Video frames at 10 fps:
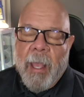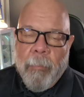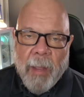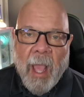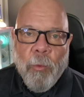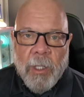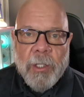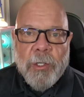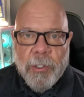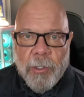But I will
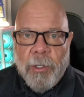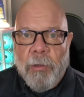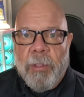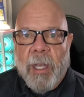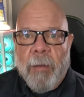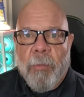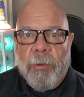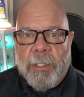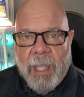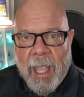assure you that in
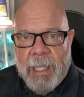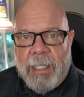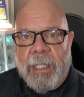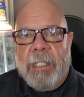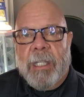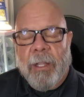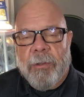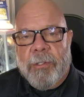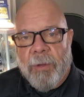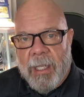most cases,
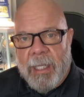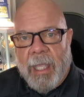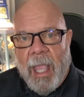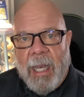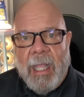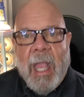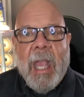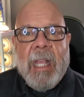sellers are indicating